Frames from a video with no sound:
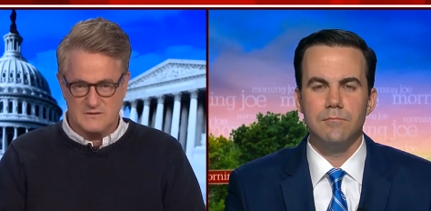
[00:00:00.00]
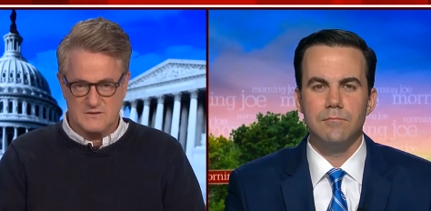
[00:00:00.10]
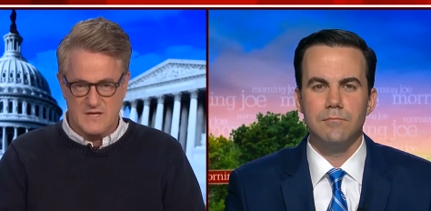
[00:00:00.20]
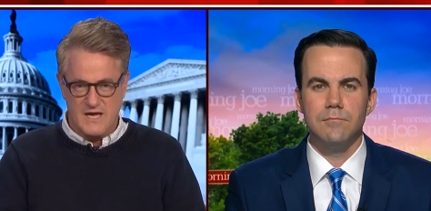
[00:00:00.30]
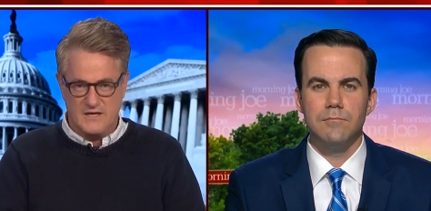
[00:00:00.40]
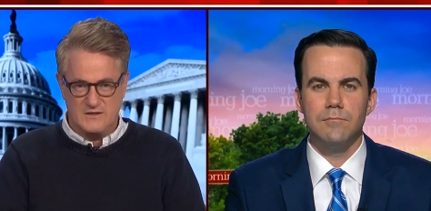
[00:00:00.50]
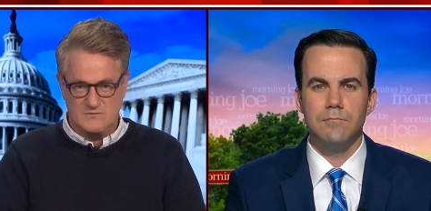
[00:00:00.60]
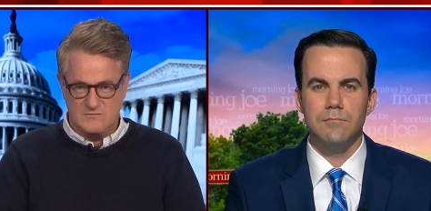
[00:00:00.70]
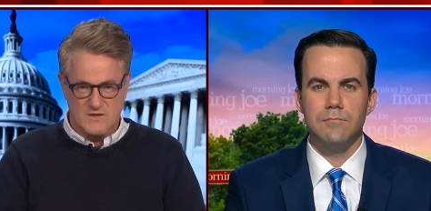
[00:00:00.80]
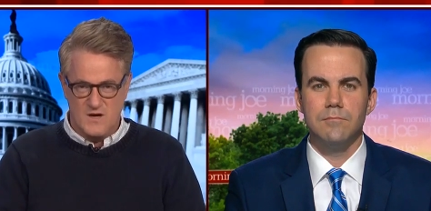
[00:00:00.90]
Speaker 1: saying
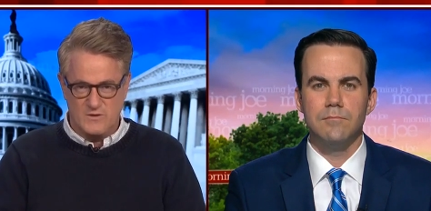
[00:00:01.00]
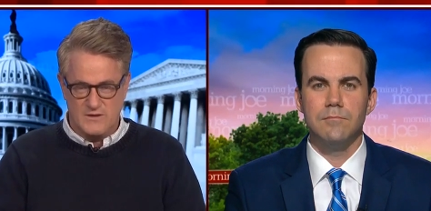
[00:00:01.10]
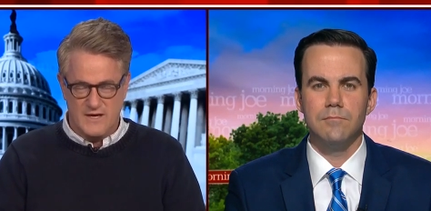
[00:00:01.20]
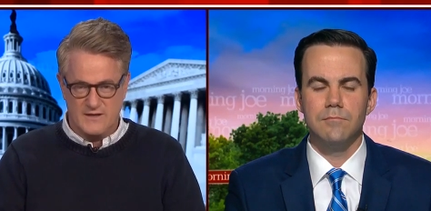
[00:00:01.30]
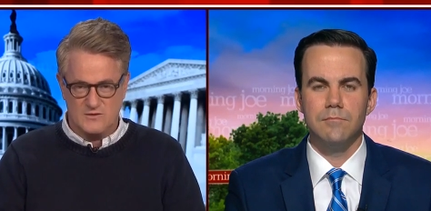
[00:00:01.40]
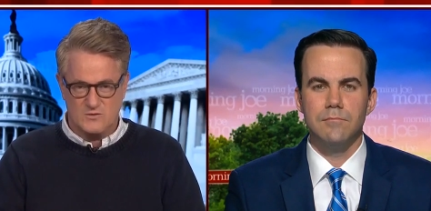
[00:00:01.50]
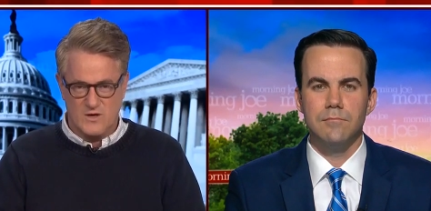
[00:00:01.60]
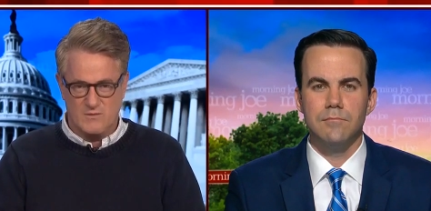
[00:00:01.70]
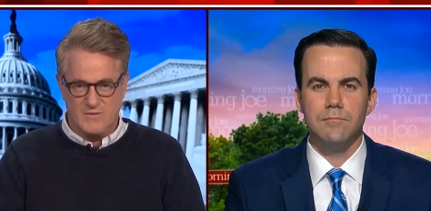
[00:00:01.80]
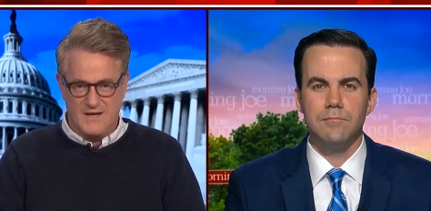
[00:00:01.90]
no to Donald
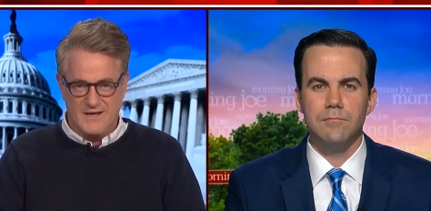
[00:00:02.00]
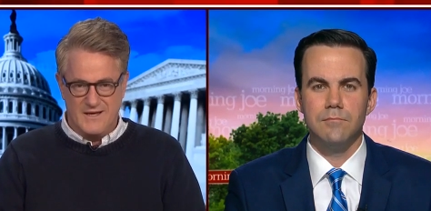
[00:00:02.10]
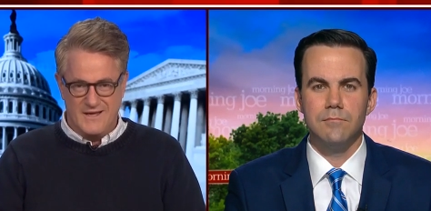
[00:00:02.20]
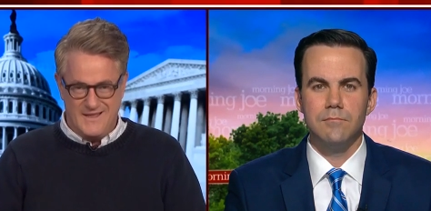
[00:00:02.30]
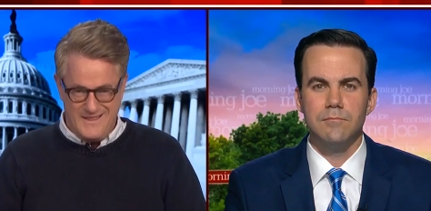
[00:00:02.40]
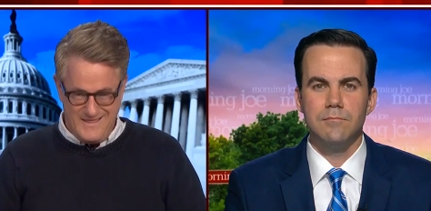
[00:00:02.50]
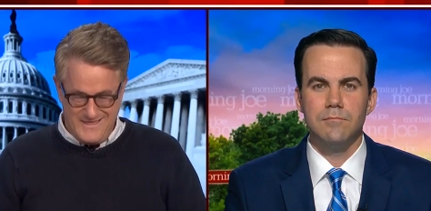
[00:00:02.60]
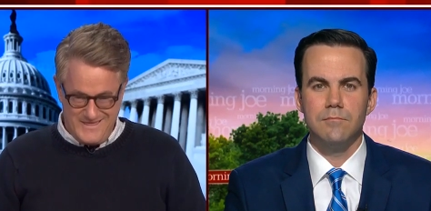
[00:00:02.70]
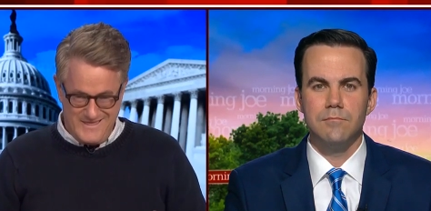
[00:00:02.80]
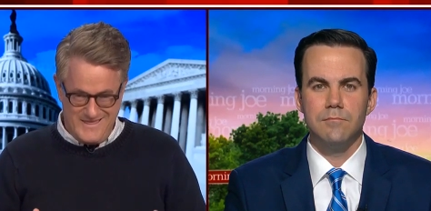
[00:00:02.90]
Trump
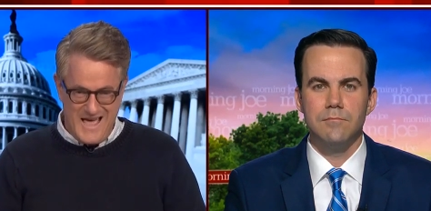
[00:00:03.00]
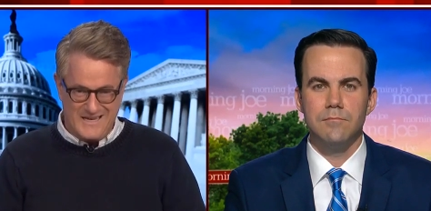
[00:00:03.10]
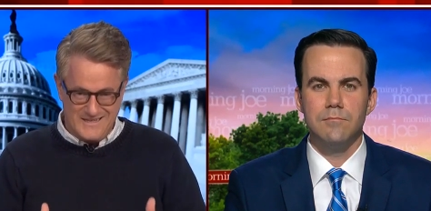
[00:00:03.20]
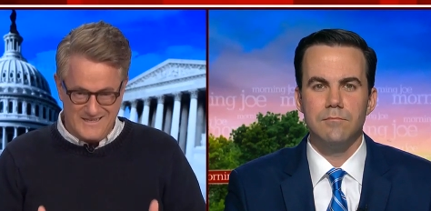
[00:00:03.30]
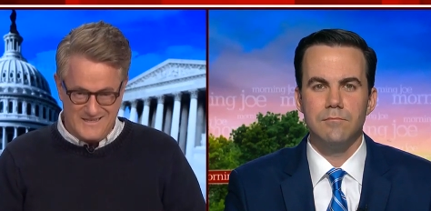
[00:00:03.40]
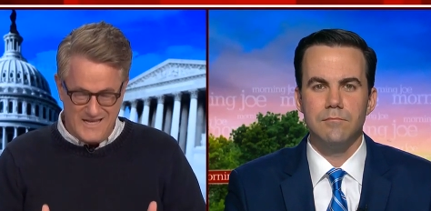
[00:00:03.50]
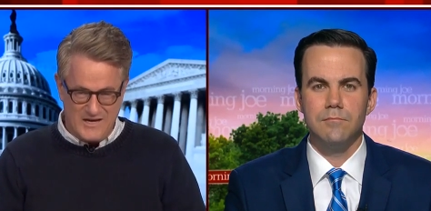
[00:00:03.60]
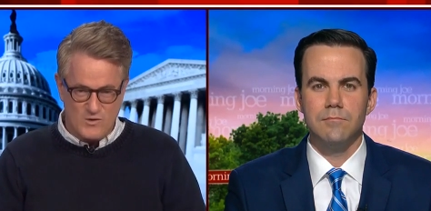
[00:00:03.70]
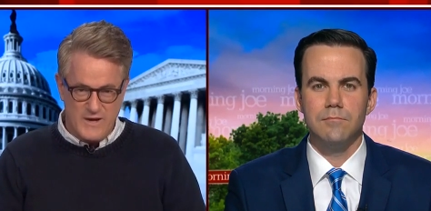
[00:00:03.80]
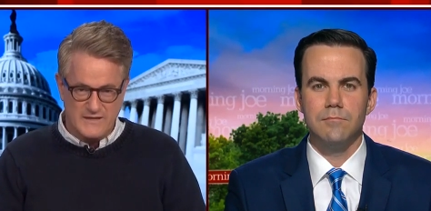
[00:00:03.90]
that that
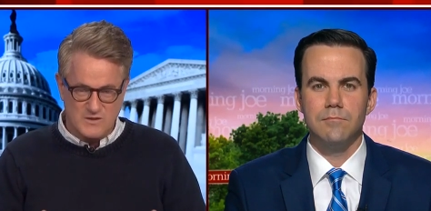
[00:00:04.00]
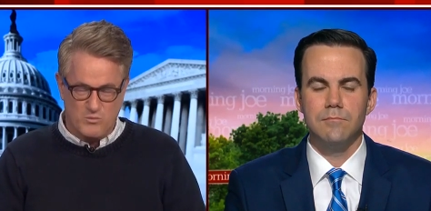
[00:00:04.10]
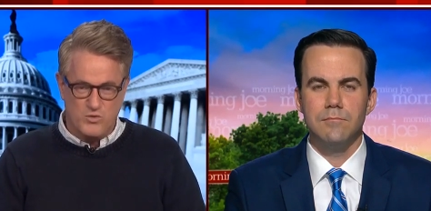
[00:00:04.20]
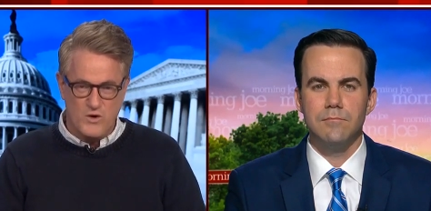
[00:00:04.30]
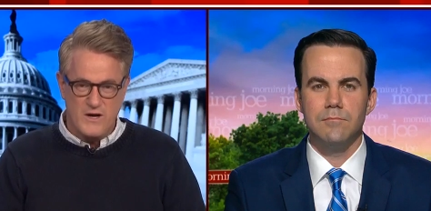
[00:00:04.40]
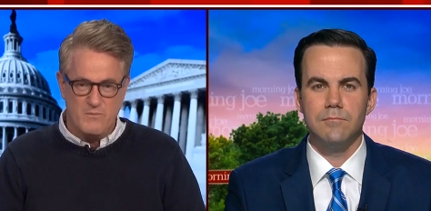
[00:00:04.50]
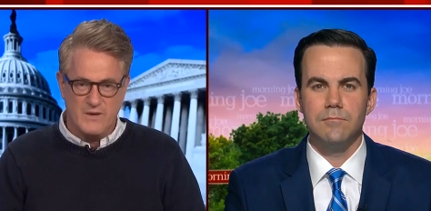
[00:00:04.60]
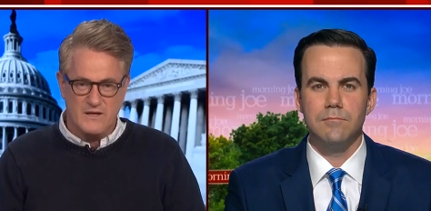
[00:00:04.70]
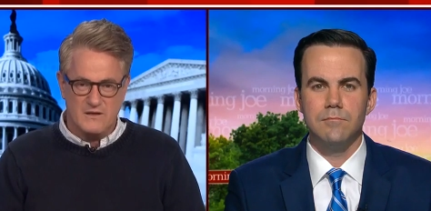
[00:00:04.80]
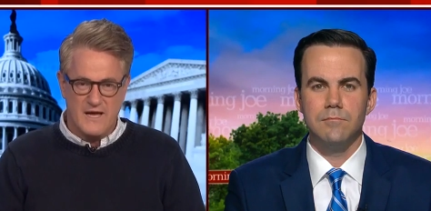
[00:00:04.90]
creates a pretty
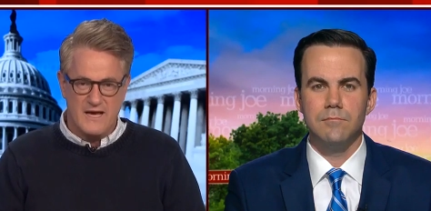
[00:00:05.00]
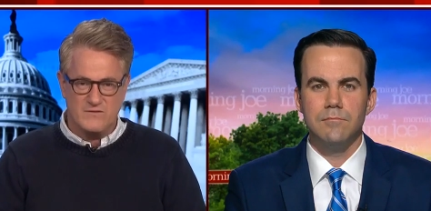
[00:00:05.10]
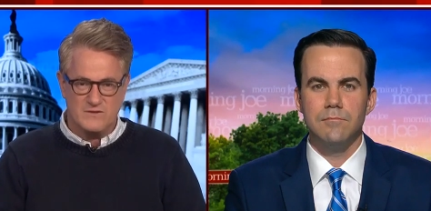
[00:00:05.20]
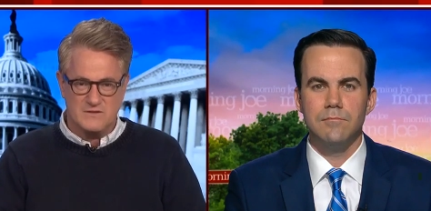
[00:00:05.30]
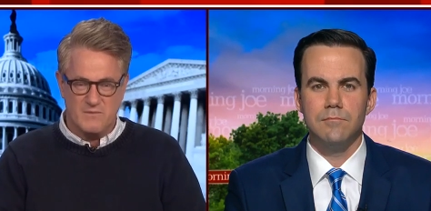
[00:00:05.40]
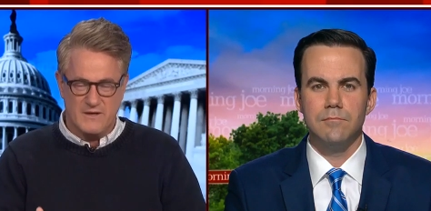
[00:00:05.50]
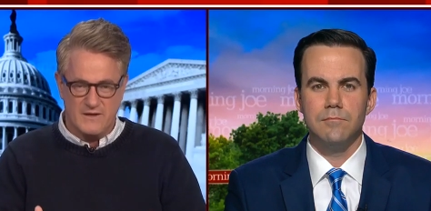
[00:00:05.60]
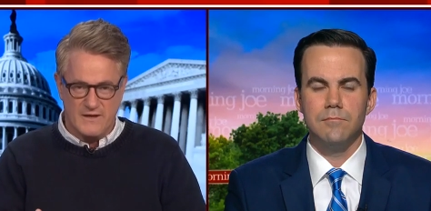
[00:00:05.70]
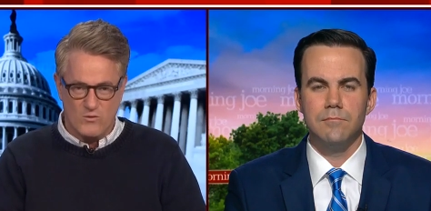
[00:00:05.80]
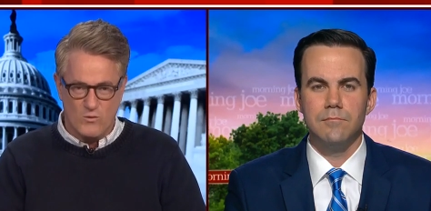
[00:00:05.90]
big lane for somebody
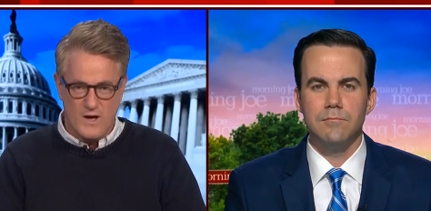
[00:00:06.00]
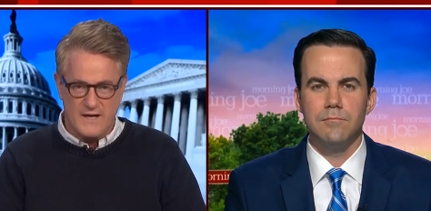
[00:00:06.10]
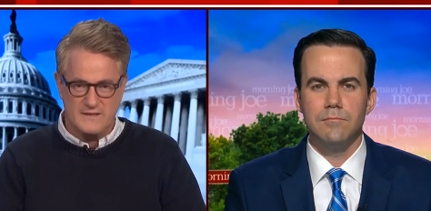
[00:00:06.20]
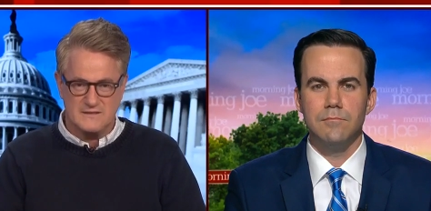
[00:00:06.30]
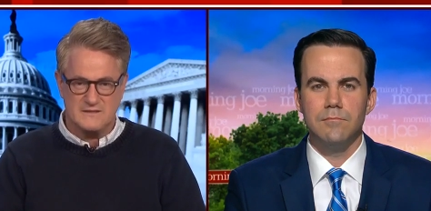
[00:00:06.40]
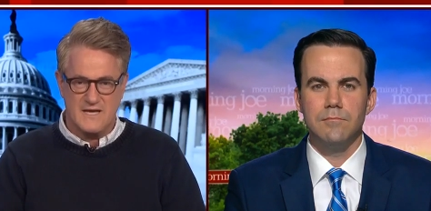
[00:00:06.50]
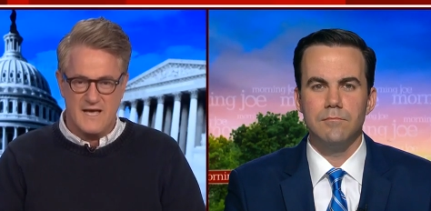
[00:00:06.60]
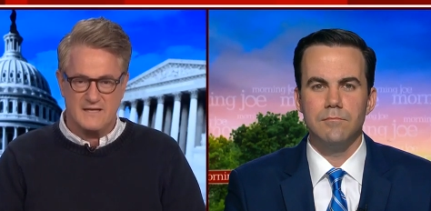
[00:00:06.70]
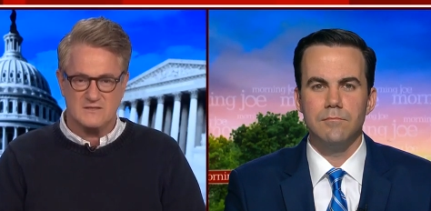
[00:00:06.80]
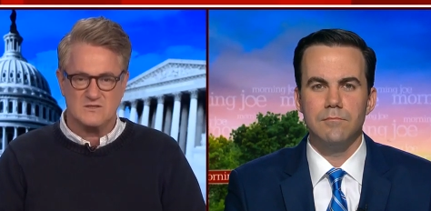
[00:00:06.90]
like Ron
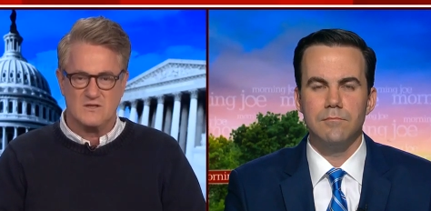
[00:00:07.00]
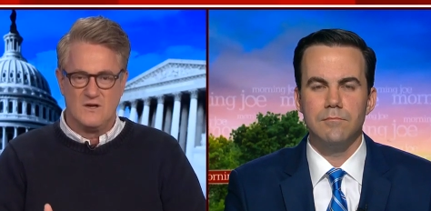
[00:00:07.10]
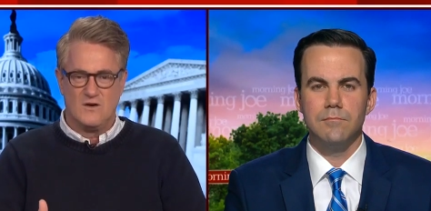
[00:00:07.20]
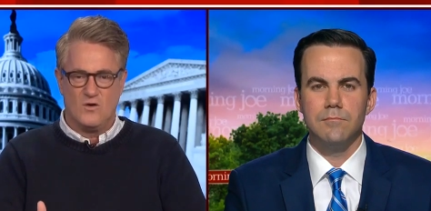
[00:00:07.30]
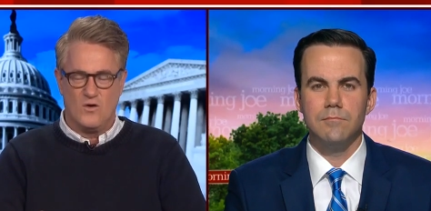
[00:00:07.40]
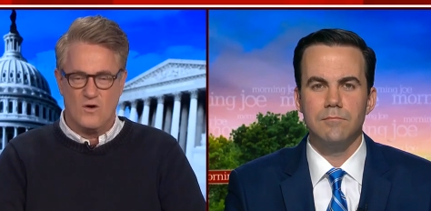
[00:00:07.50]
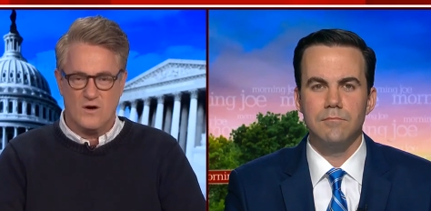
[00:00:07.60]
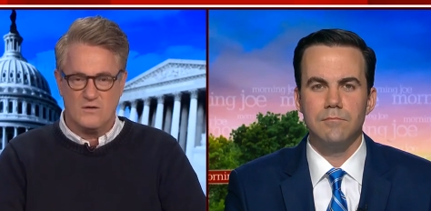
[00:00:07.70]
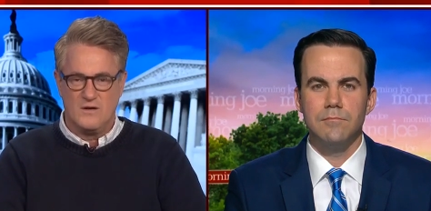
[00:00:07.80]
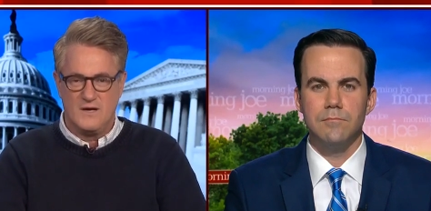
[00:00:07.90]
DeSantis
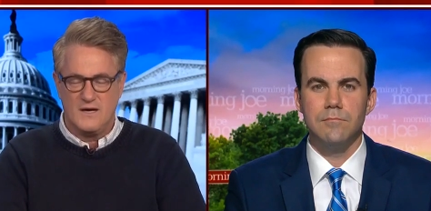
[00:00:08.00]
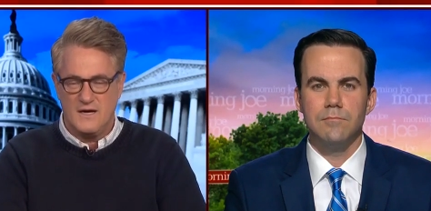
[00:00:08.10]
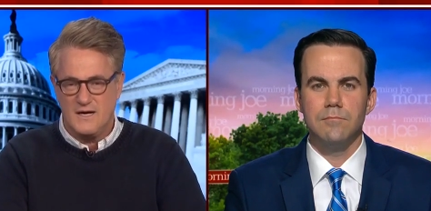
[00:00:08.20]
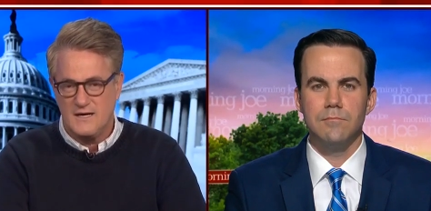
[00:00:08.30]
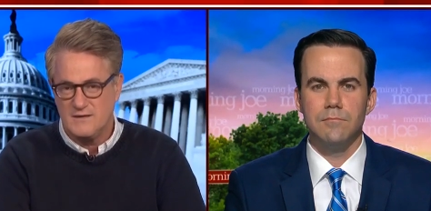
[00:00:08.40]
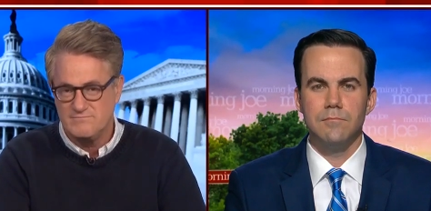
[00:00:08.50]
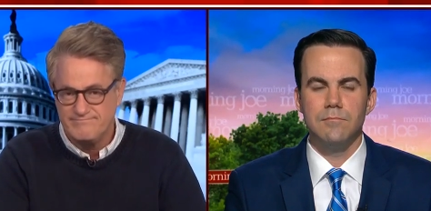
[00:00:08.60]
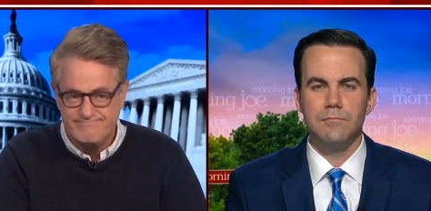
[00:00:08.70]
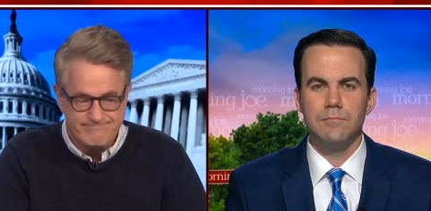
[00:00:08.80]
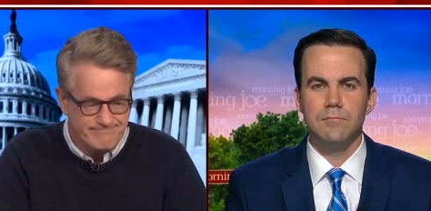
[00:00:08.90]
or um,